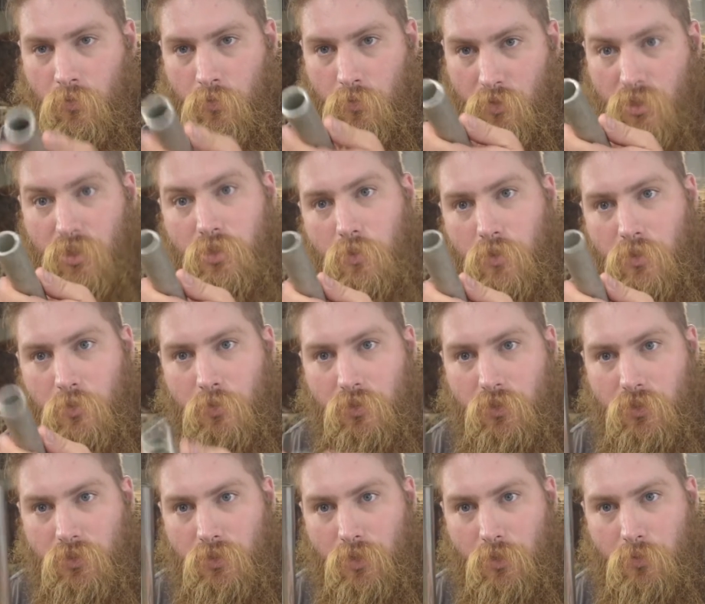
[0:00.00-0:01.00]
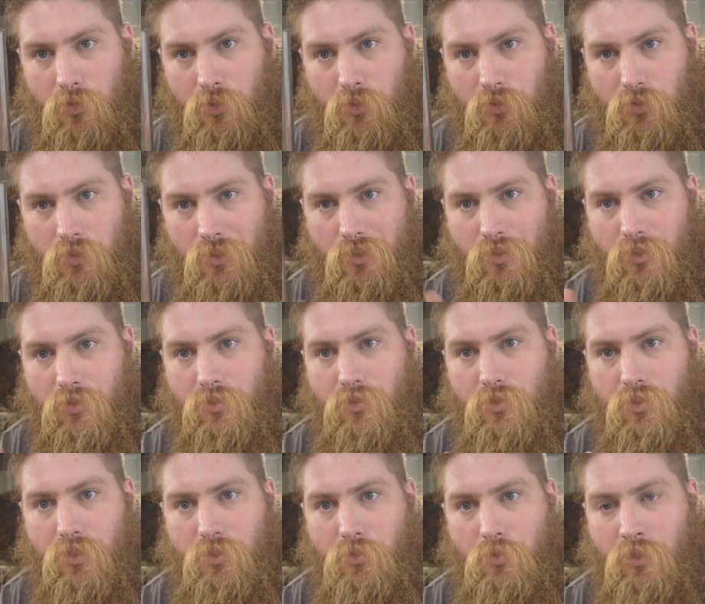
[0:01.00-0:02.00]
this one to be the same thickness
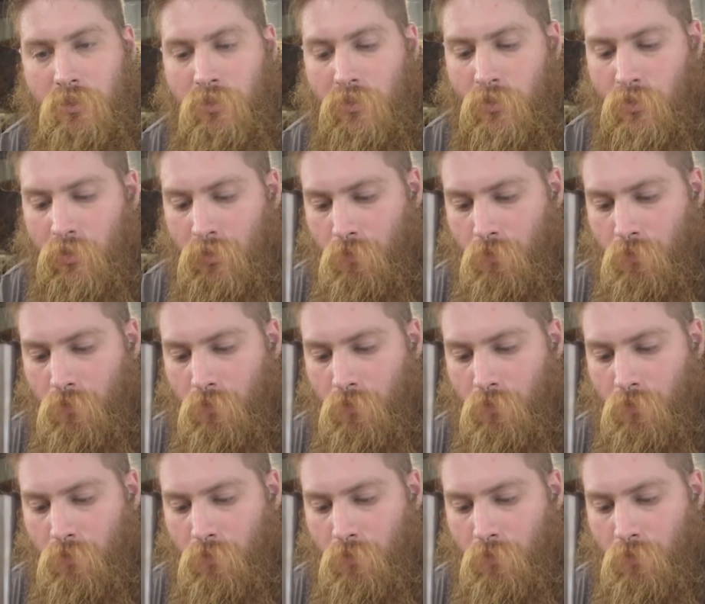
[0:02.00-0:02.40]
as this one,